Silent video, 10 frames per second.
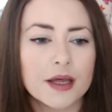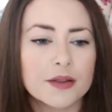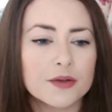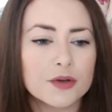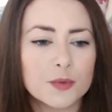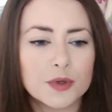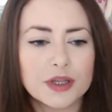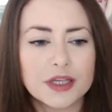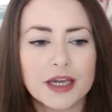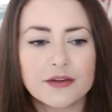the number one
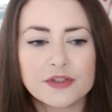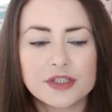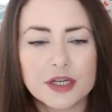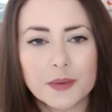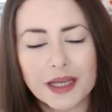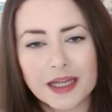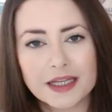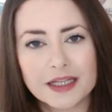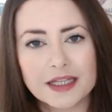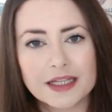thing you have to do
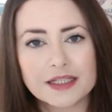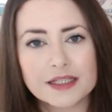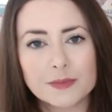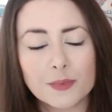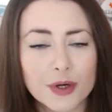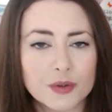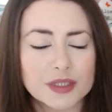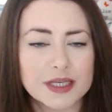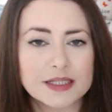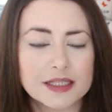in this
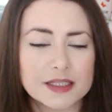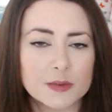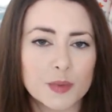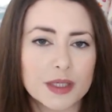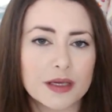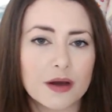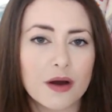process is be